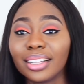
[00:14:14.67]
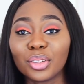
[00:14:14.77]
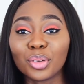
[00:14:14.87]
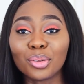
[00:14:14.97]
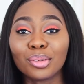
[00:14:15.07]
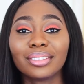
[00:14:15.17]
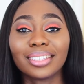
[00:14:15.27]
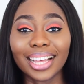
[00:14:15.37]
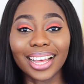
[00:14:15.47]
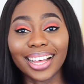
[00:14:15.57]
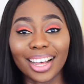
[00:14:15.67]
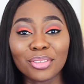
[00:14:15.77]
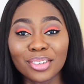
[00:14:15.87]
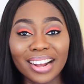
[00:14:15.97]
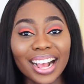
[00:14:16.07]
you know,
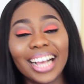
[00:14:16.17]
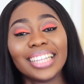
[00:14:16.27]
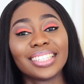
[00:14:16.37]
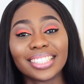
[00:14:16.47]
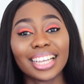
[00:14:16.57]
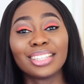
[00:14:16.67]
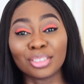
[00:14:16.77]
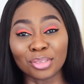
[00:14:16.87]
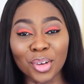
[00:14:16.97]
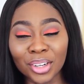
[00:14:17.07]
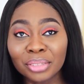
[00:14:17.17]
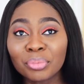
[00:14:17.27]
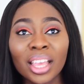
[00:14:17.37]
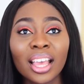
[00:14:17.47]
Afira, and she decides to run,